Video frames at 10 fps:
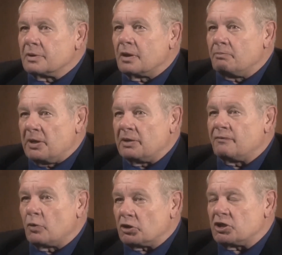On May
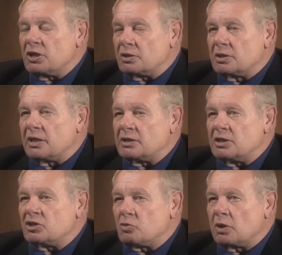14th,
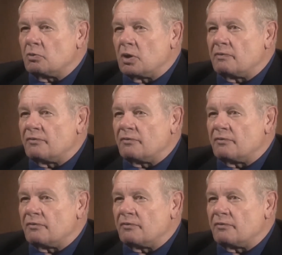1921,